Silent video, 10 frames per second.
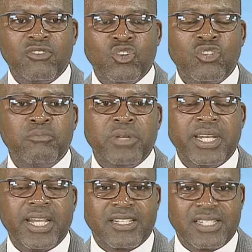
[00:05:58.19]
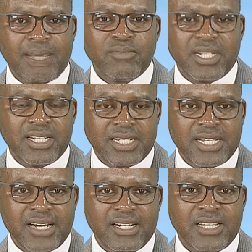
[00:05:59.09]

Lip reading: not been exempted necessarily.